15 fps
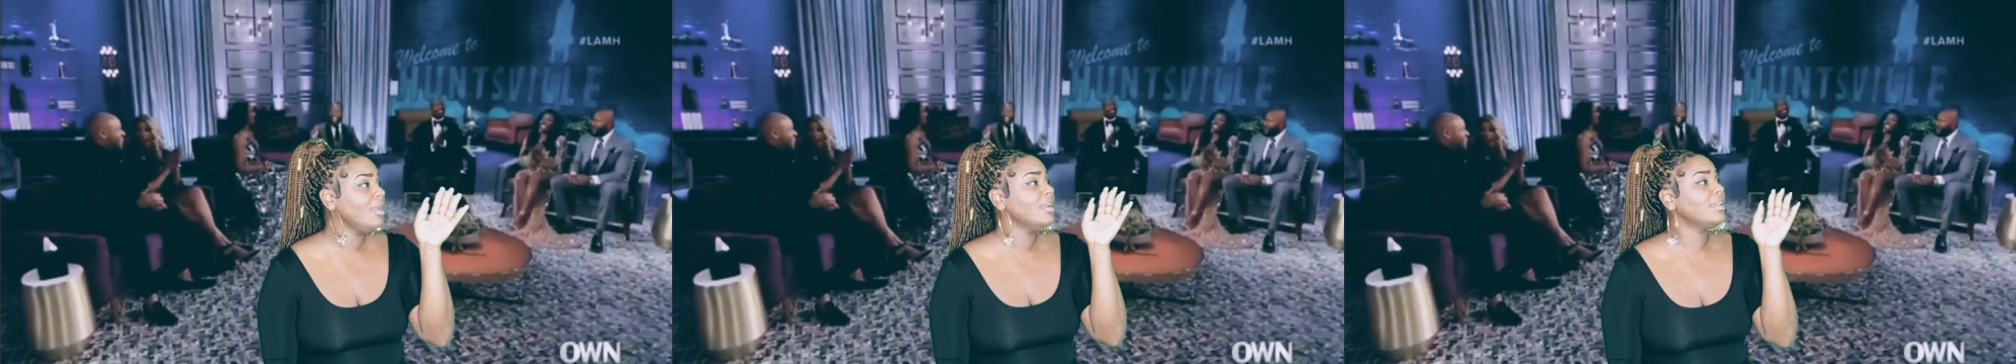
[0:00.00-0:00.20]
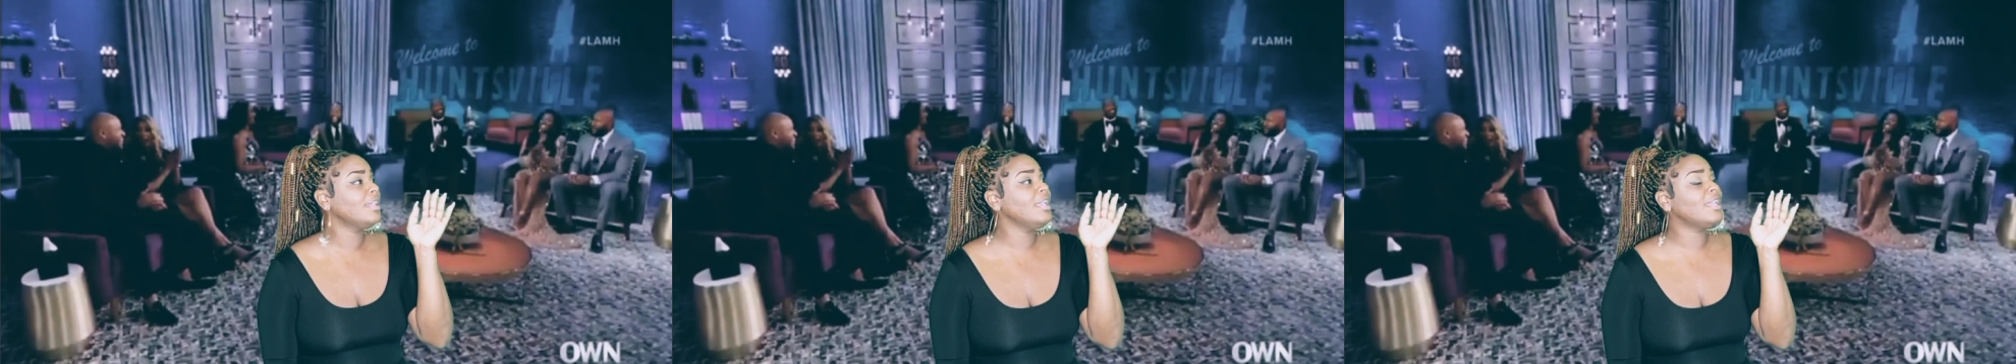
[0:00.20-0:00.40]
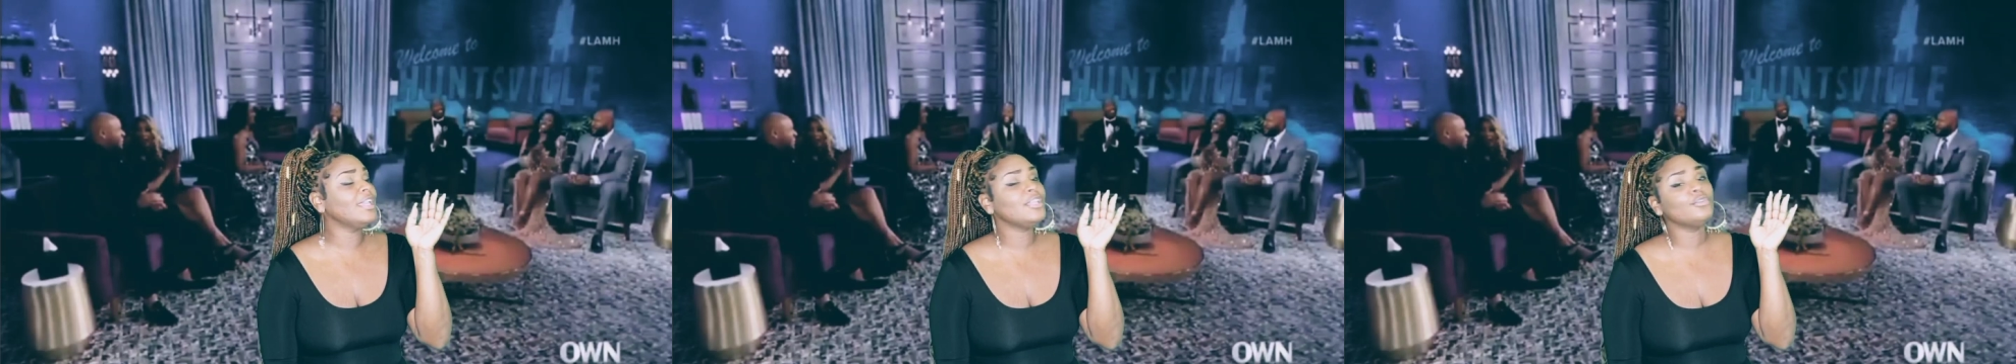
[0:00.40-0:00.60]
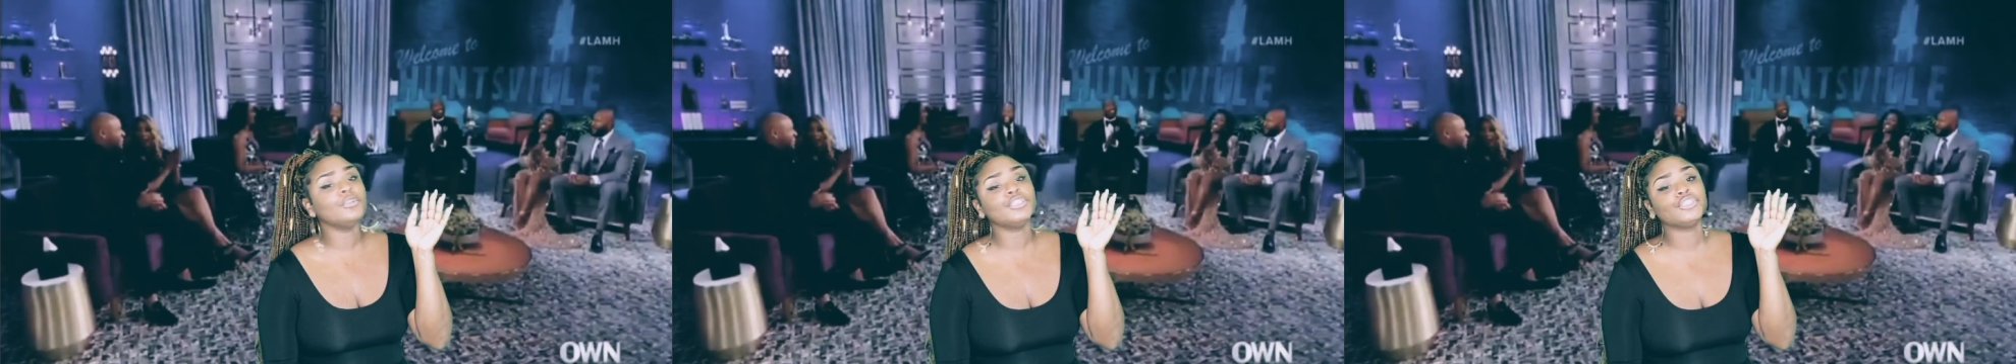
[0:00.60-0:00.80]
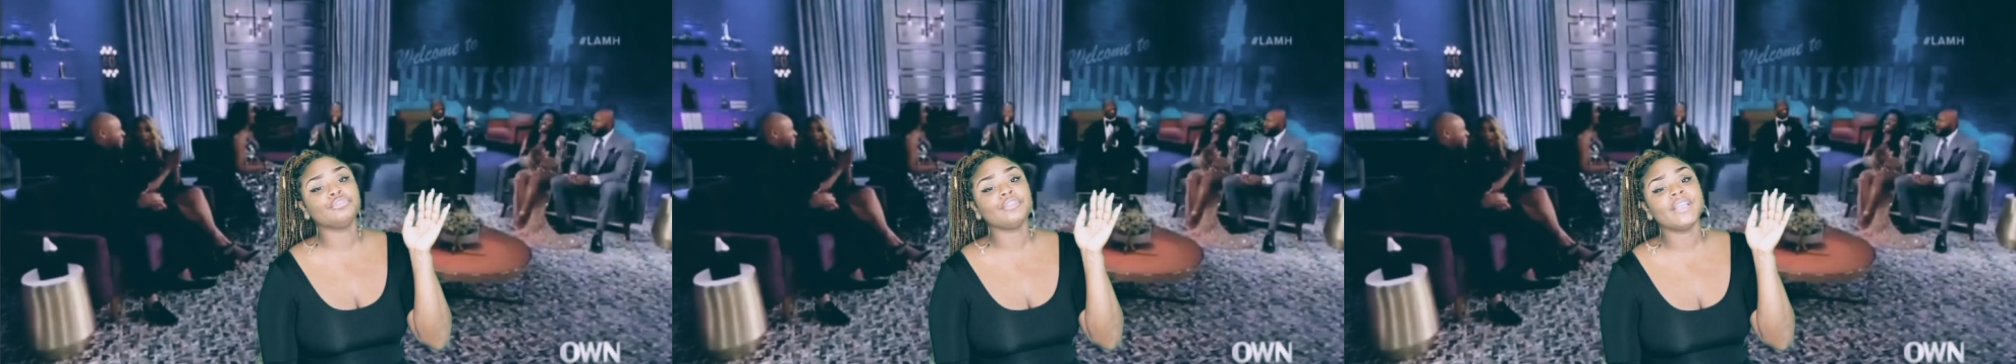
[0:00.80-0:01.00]
Kiki, you a
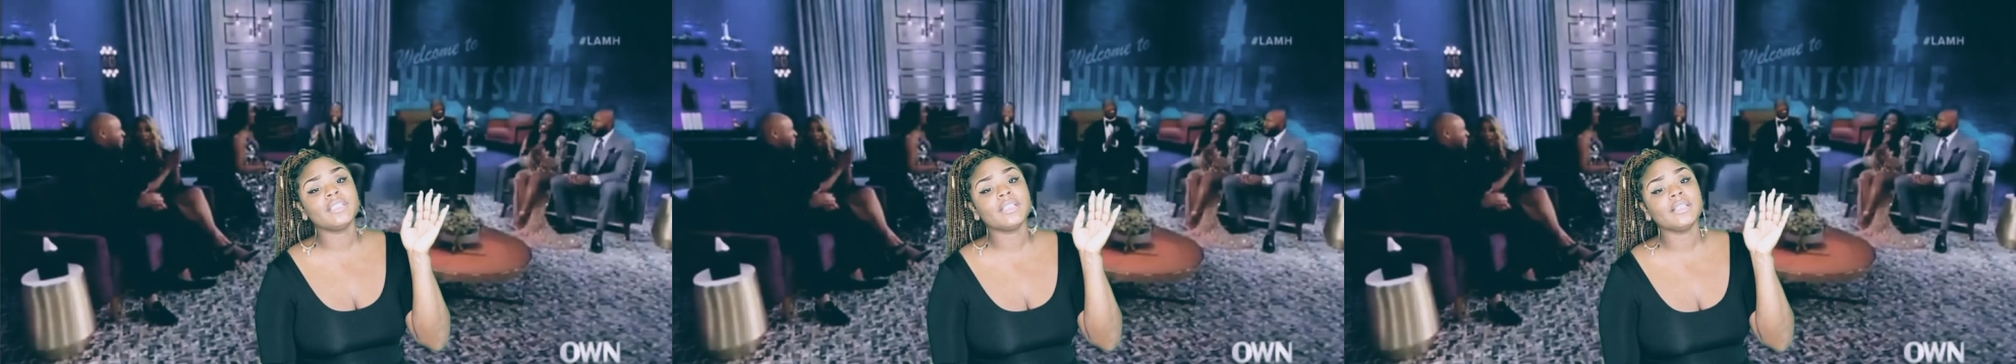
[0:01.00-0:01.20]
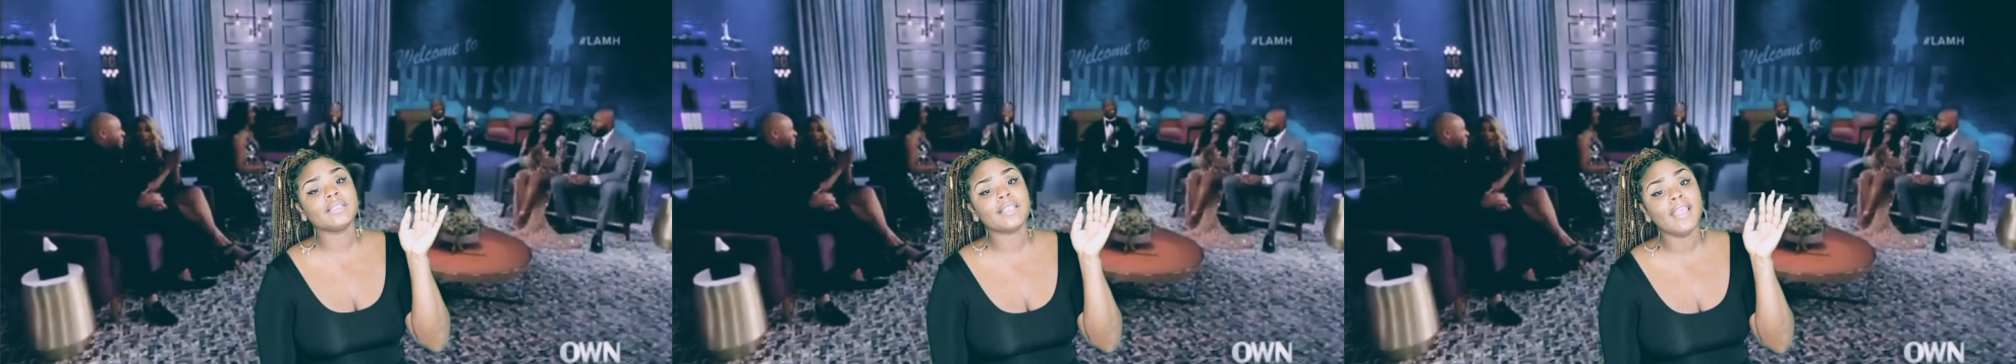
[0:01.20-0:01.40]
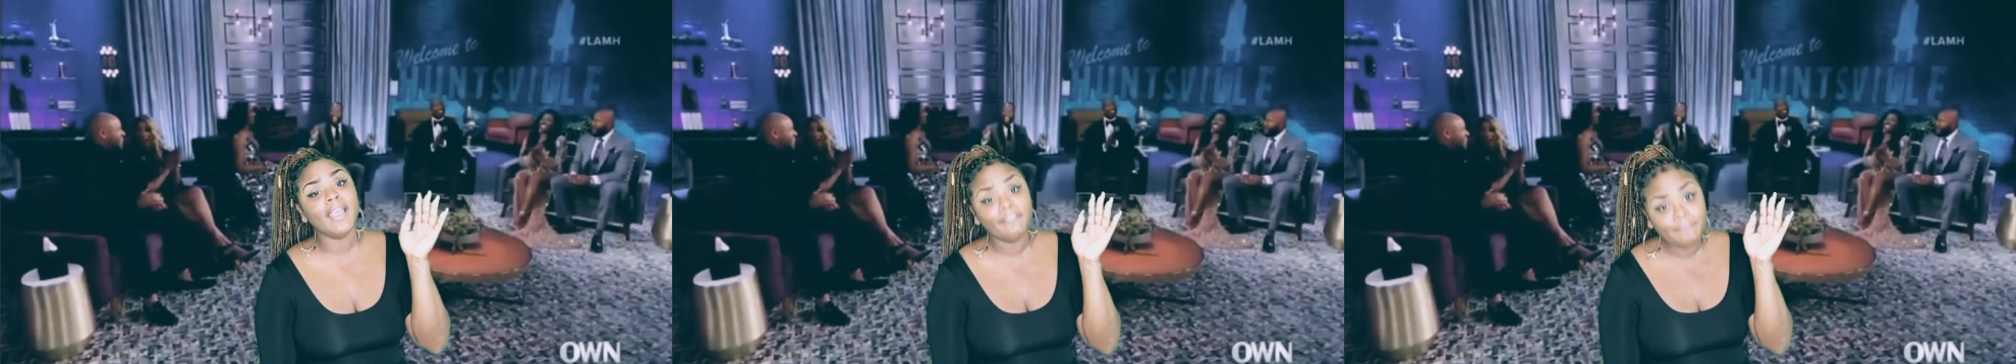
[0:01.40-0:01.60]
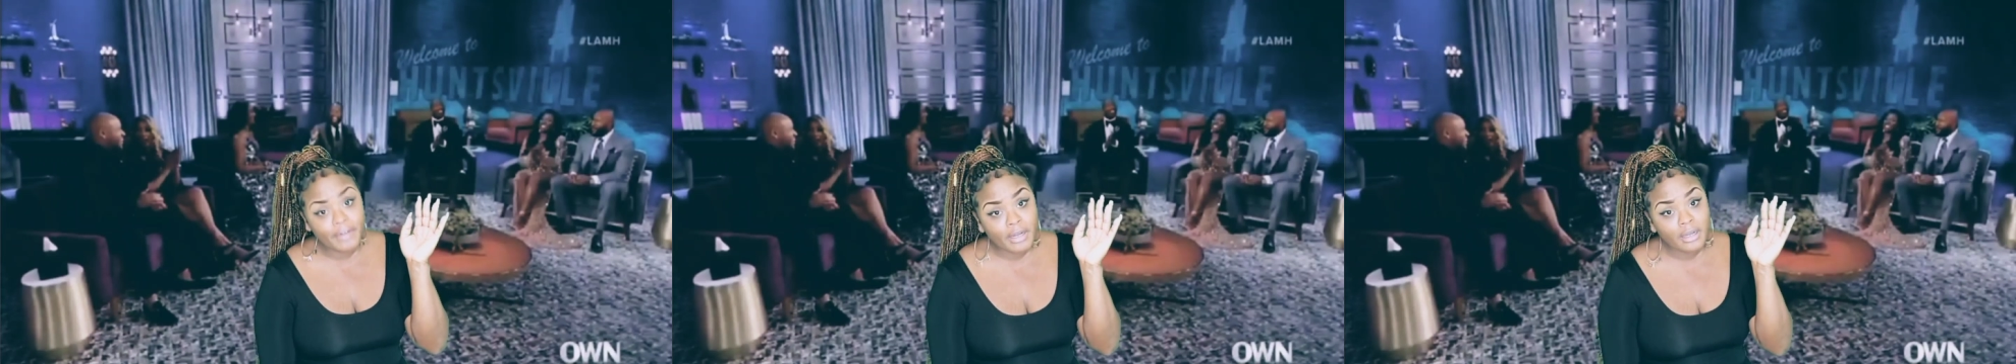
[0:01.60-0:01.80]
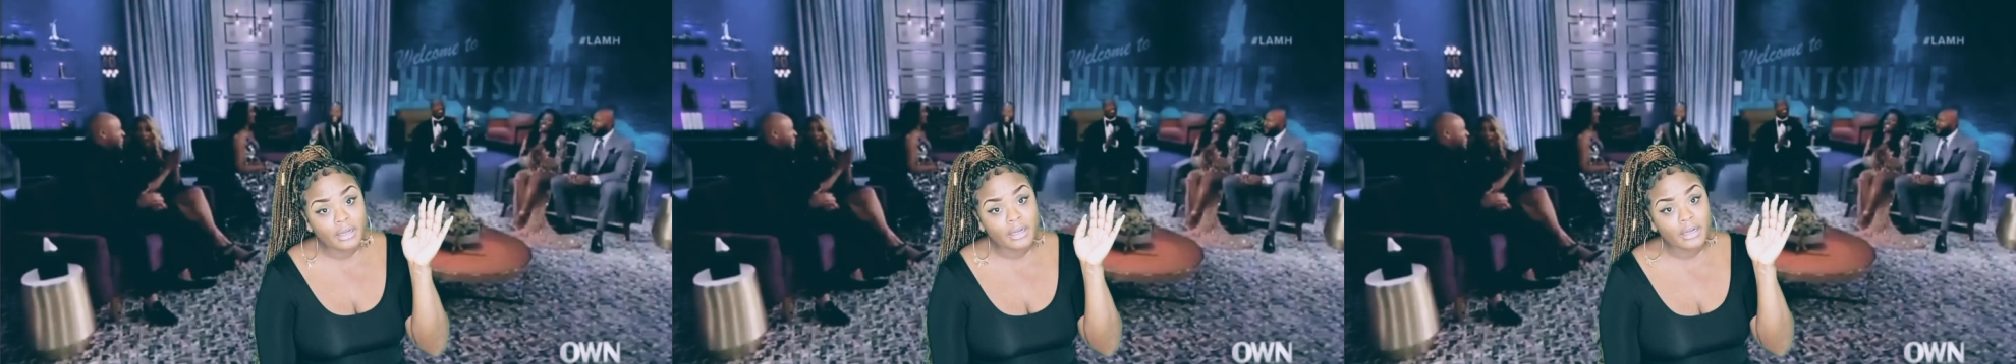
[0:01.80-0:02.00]
treasonous
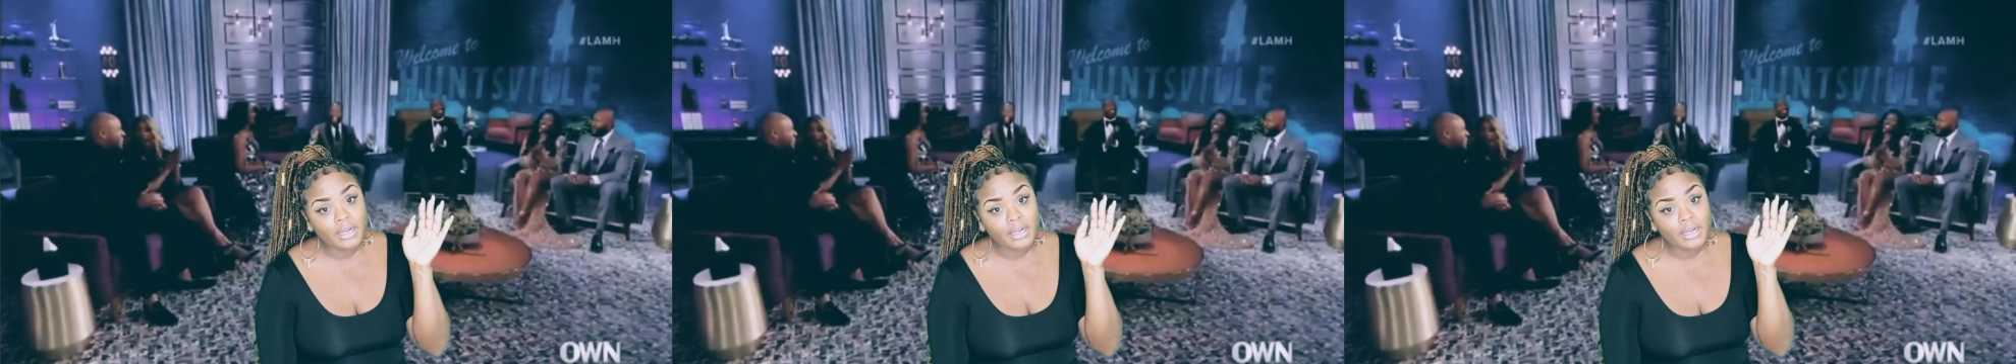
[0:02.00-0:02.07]
heifer.